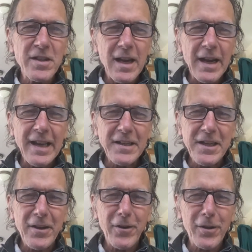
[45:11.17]
I can't
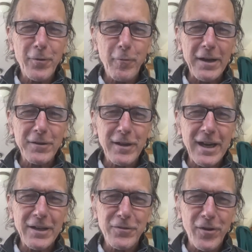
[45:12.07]
tell you all the radical,
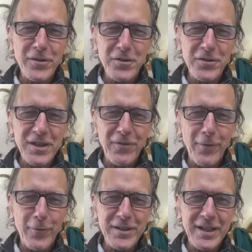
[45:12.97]
controversial stuff I
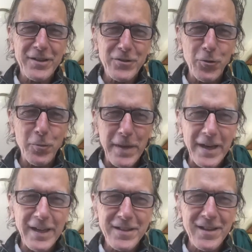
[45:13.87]
want to say in 2
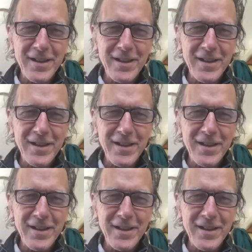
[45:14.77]
minutes.